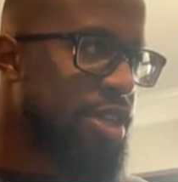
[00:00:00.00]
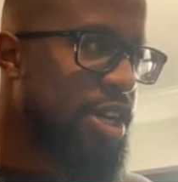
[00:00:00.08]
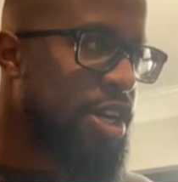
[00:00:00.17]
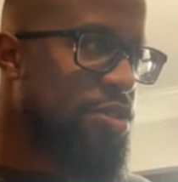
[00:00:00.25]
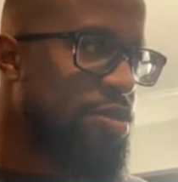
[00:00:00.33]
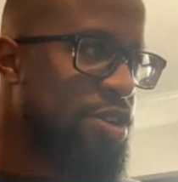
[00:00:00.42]

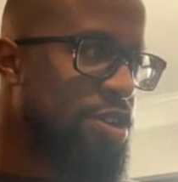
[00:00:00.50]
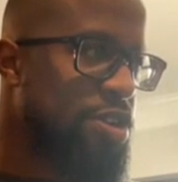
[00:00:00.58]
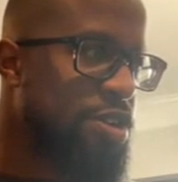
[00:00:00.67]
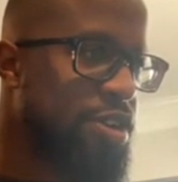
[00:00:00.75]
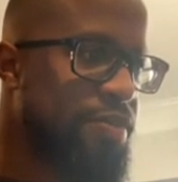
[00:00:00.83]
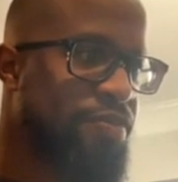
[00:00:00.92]
I don't want to
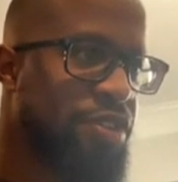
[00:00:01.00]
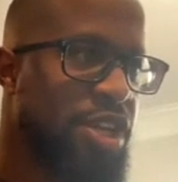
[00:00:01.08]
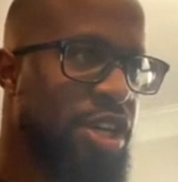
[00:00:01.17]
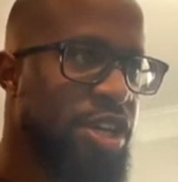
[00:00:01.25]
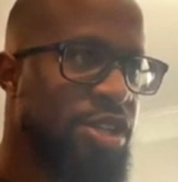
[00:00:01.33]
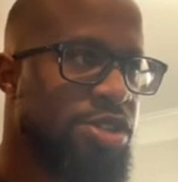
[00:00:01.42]
know that.
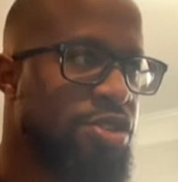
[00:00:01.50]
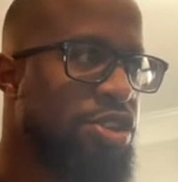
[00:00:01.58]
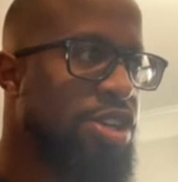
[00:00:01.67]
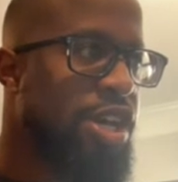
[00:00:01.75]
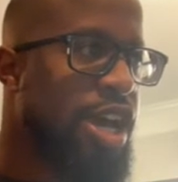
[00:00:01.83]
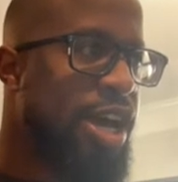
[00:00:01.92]
So you
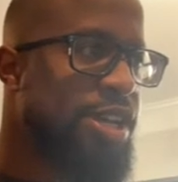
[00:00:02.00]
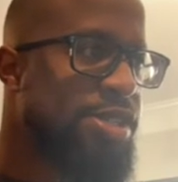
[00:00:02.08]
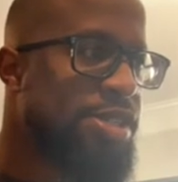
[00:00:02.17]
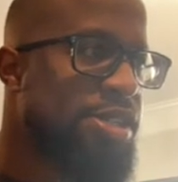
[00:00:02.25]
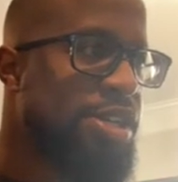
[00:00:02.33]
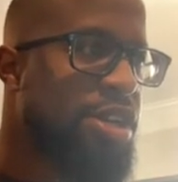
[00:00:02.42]
can kind of
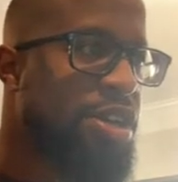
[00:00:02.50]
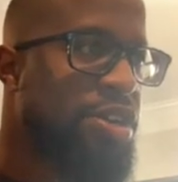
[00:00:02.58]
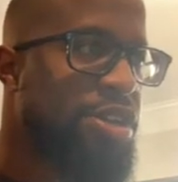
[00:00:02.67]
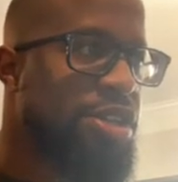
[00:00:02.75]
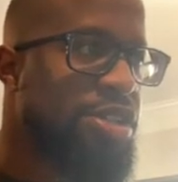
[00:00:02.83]
see here in these